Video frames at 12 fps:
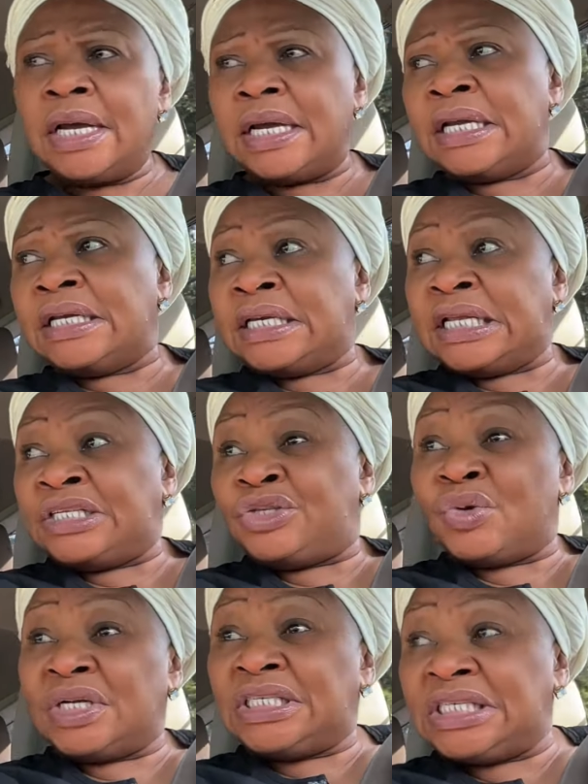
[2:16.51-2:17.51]
in this
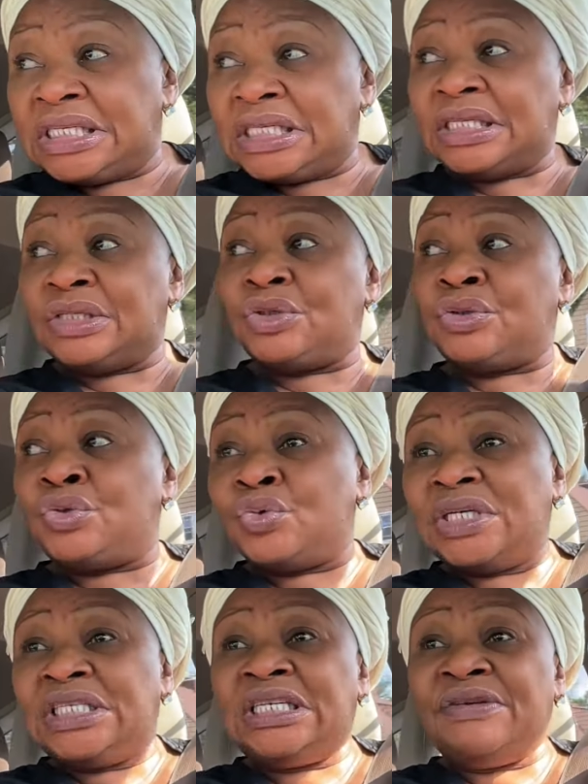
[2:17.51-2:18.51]

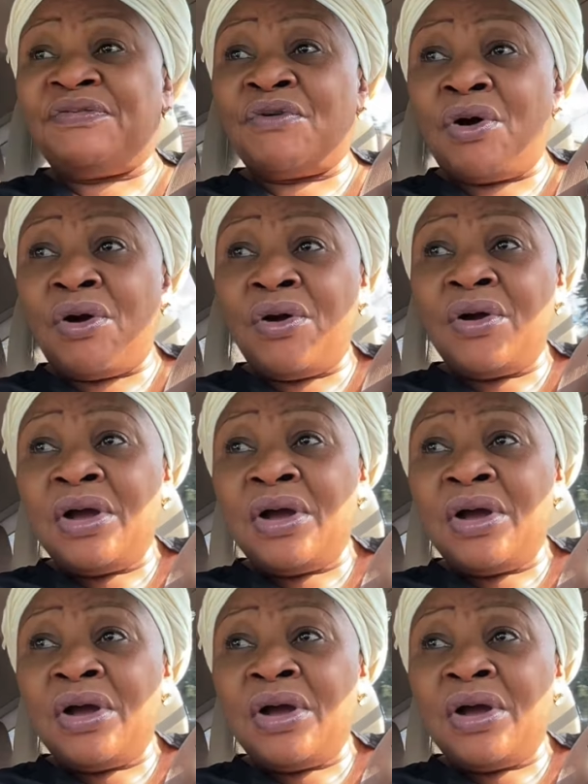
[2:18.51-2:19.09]
2024.